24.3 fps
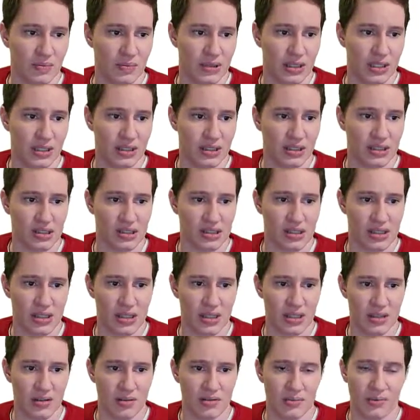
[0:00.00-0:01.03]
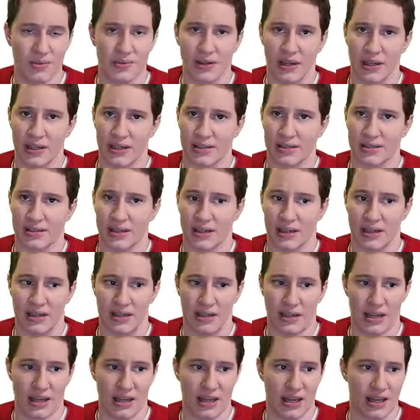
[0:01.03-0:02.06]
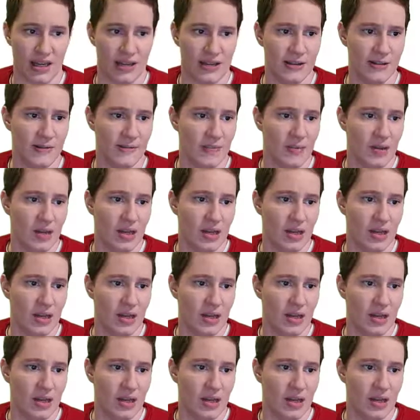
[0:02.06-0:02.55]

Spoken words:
B and C. We've got a side A.